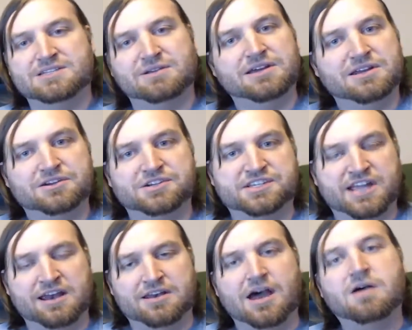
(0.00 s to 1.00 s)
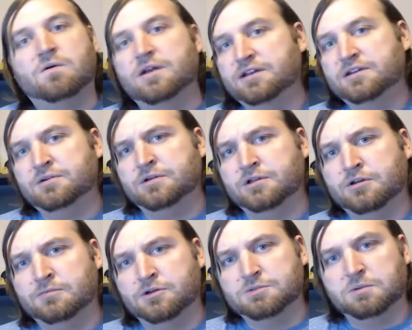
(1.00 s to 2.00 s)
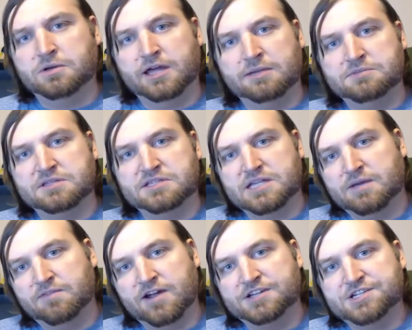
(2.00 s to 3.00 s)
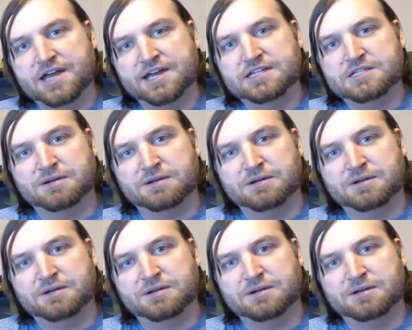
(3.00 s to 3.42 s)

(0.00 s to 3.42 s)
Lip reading: so I can understand not wanting to include multiple games of the same franchise,